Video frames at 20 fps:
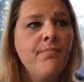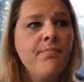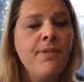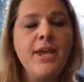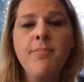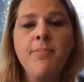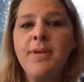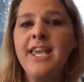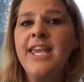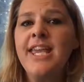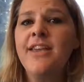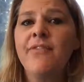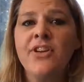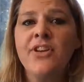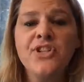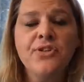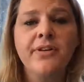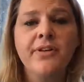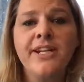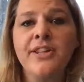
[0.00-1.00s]
maybe
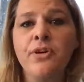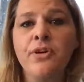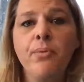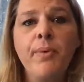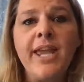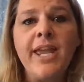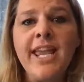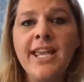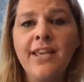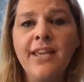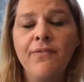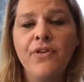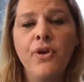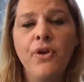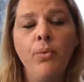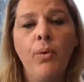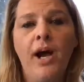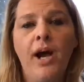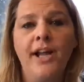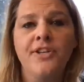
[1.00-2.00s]
even during the week, if
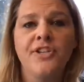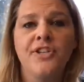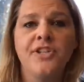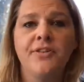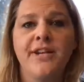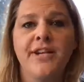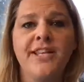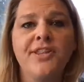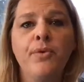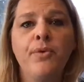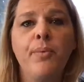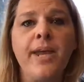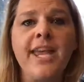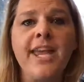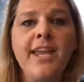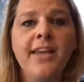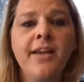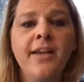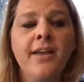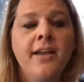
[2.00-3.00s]
you watch during the
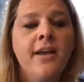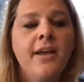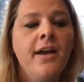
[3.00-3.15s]
week.